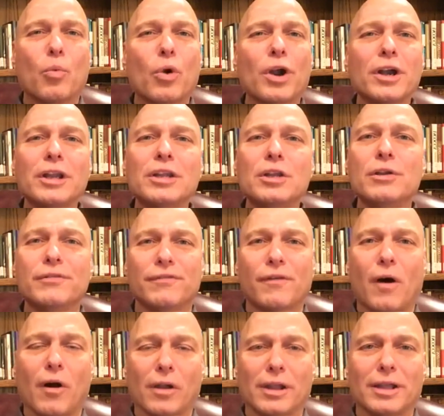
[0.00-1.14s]
where do you
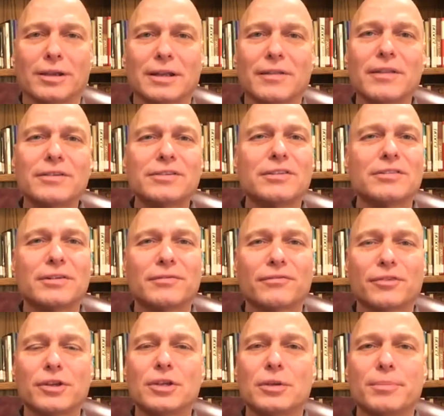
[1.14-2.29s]
fall in? And this isn't
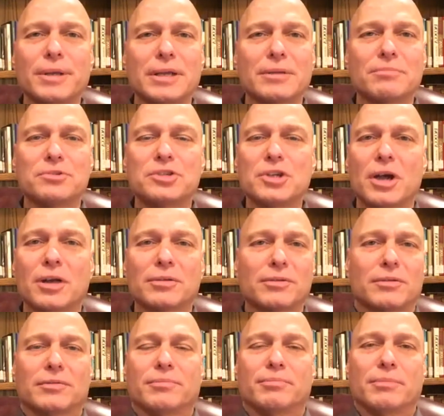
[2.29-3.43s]
for you to be,
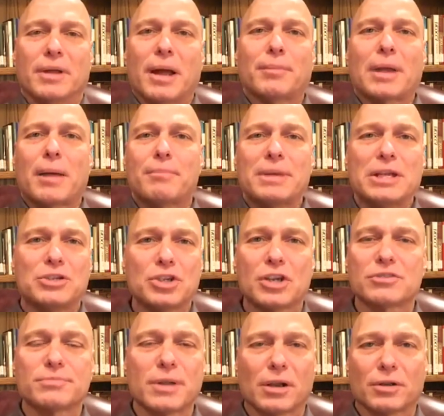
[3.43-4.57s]
I'm not being
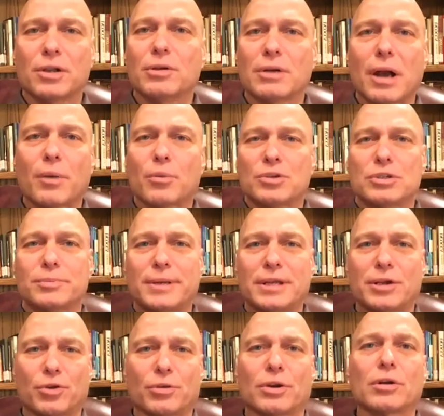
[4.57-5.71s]
judgmental of you, and I don't want you to be
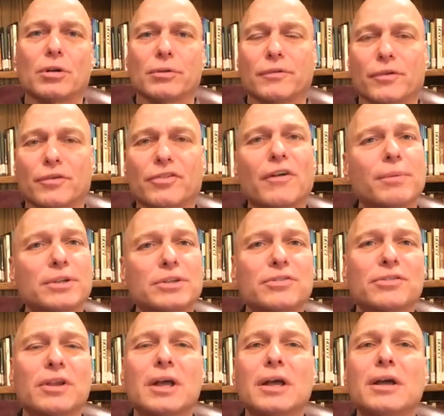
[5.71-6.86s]
critical of yourself, but
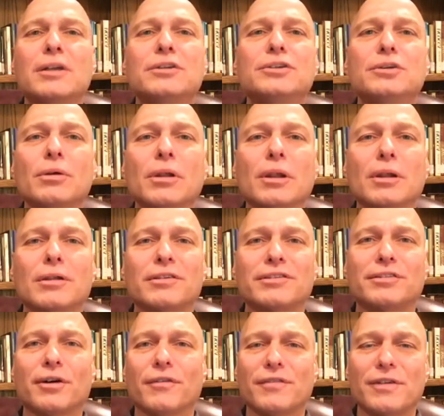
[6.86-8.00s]
just do a little
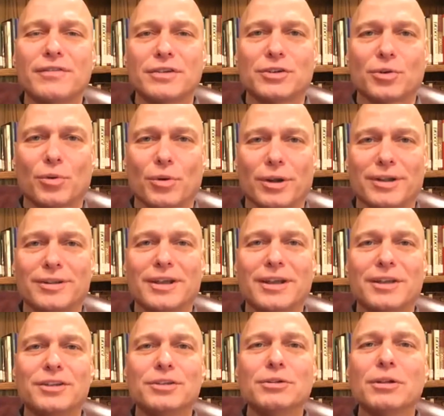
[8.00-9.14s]
self-inventory.
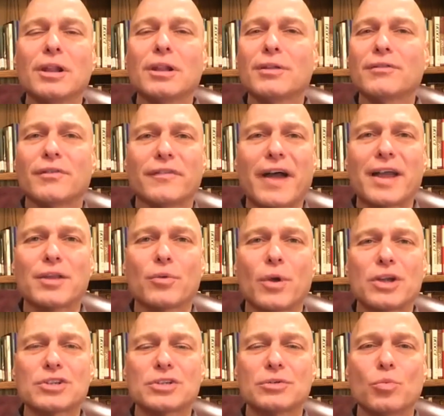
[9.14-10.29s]
Do a little
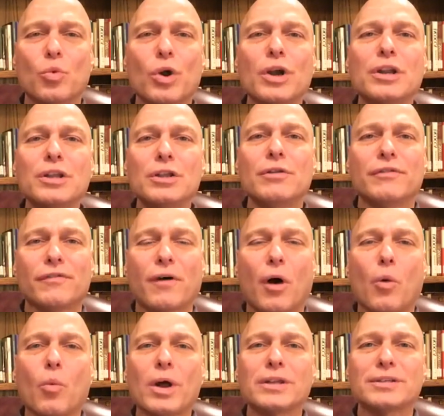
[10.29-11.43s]
evaluation. Where do you
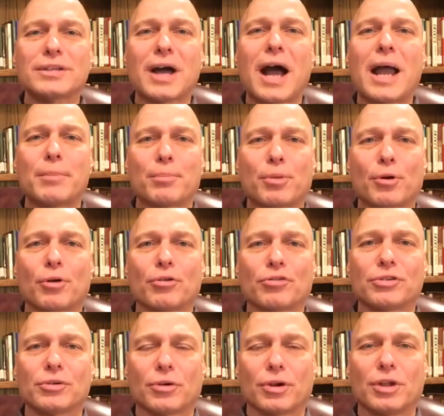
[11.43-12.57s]
fall? What type
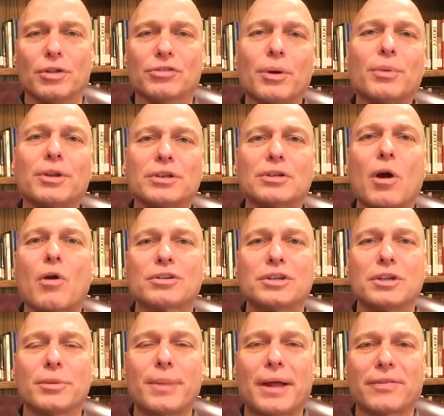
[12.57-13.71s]
person are you? So I want to talk
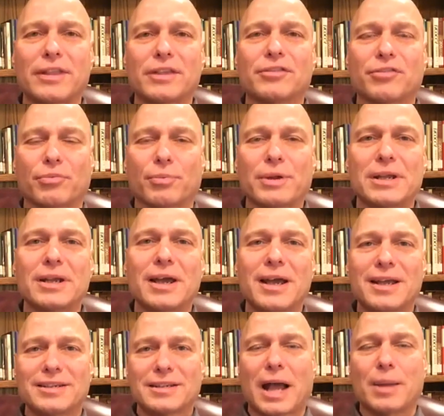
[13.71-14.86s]
to you about these 3
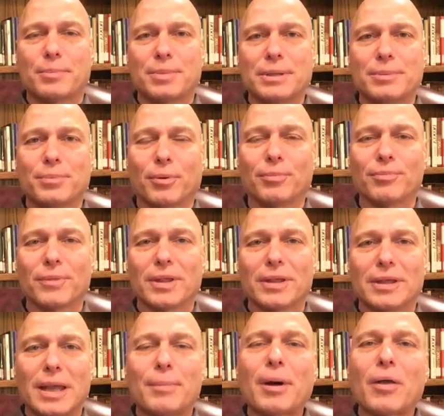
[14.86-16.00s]
type people.
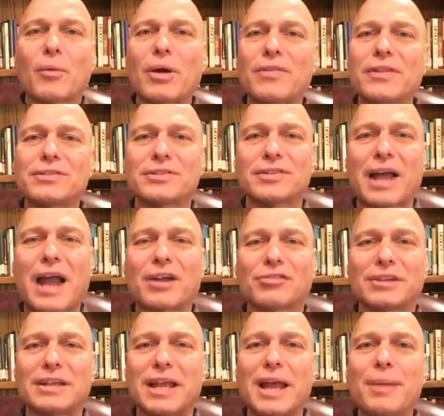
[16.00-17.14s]
And by the way, this is
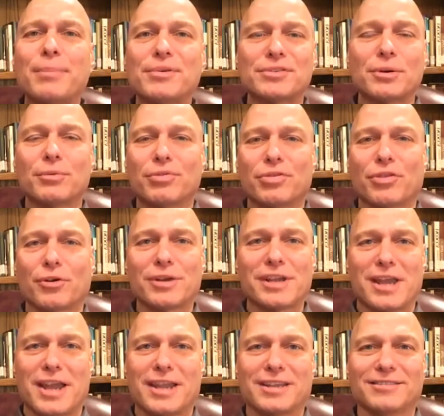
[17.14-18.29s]
actually episode
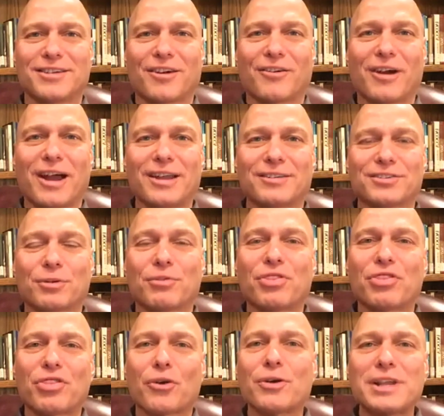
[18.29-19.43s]
38, all right? So
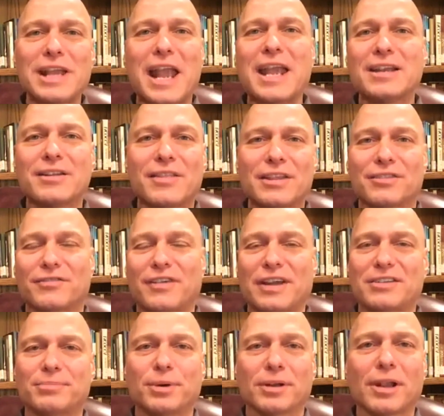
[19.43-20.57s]
38 of these
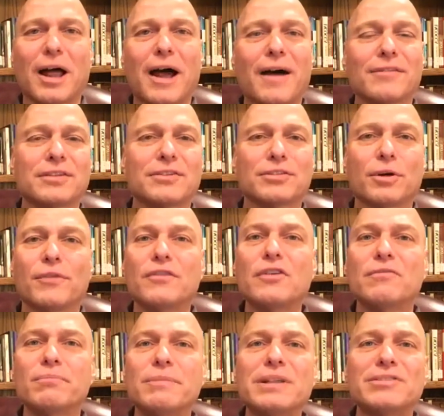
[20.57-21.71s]
Facebook Lives. And so if
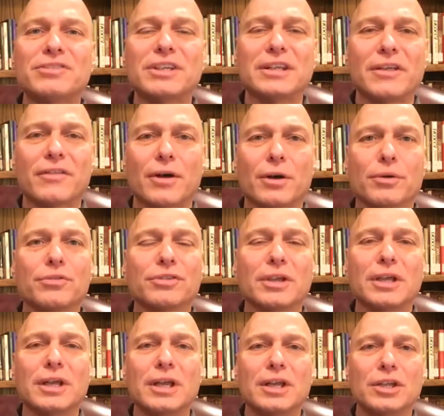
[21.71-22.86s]
you've missed any of those,
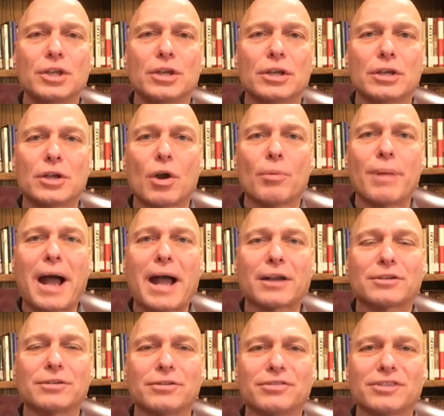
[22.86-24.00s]
you can go
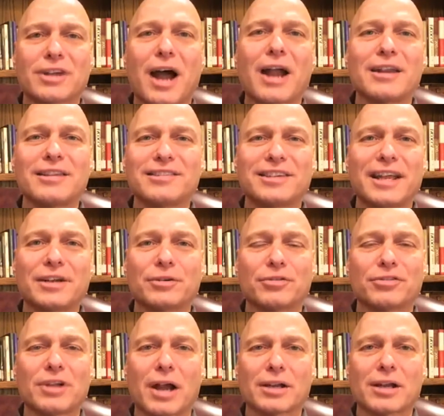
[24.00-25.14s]
back to
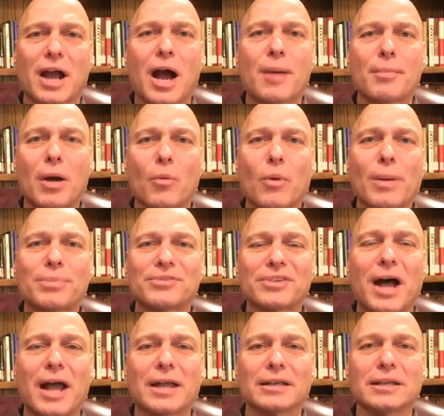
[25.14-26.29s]
scottysanders.com, my
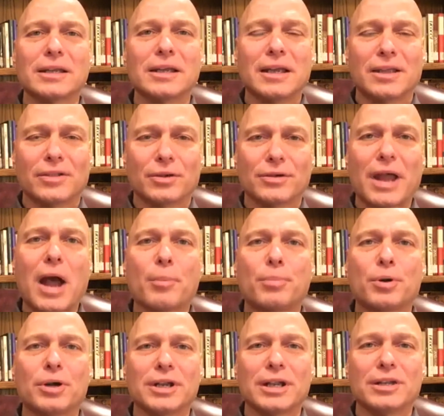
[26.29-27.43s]
website, and they're now
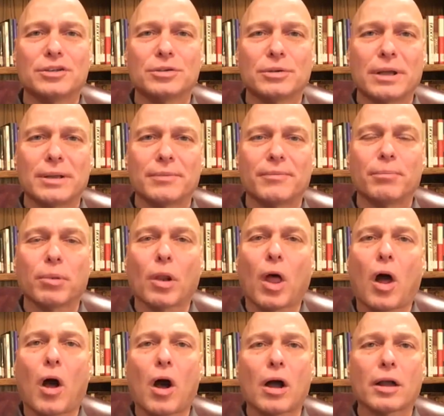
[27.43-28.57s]
put into a
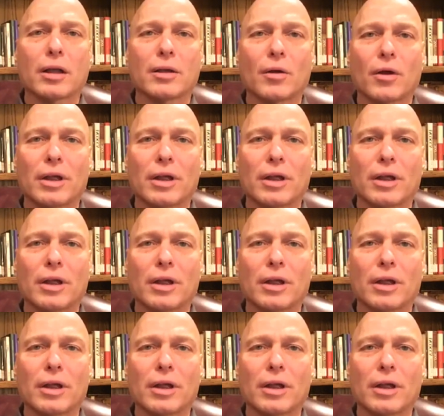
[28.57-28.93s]
blog